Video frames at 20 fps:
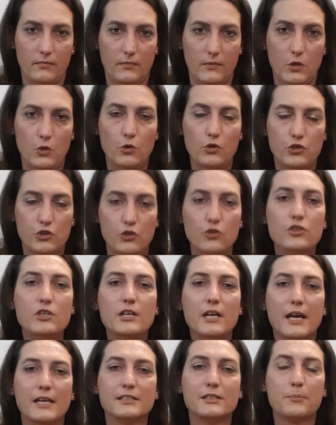your
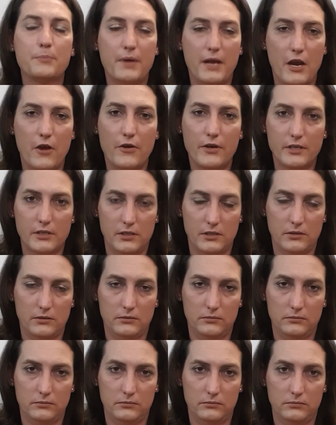duty as a parent
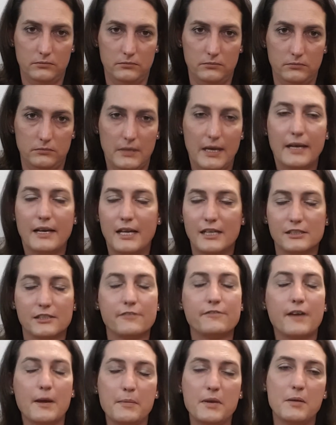and as a
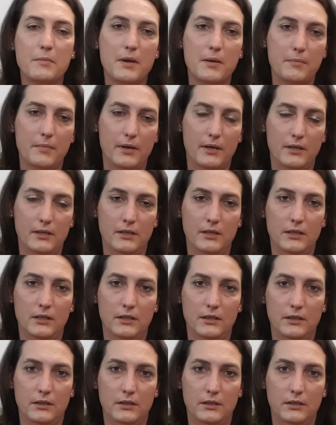family member
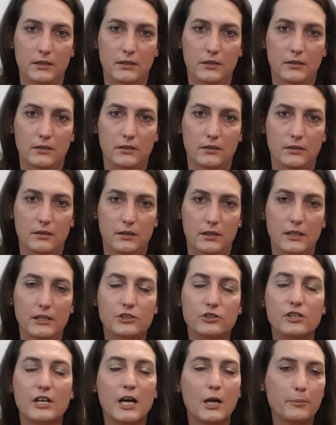is
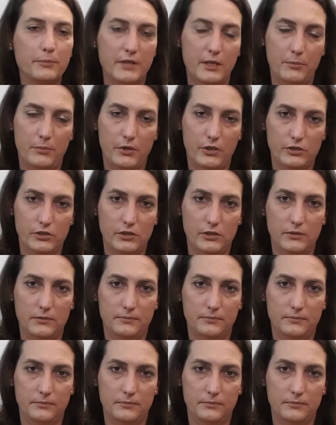to help that person.